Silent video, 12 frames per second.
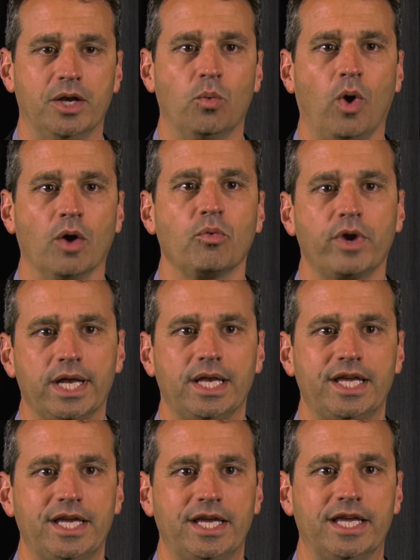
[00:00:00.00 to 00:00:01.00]
in what
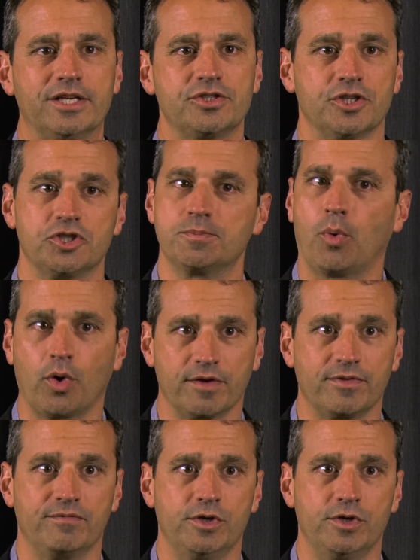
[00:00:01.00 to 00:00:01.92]
really is the sport of the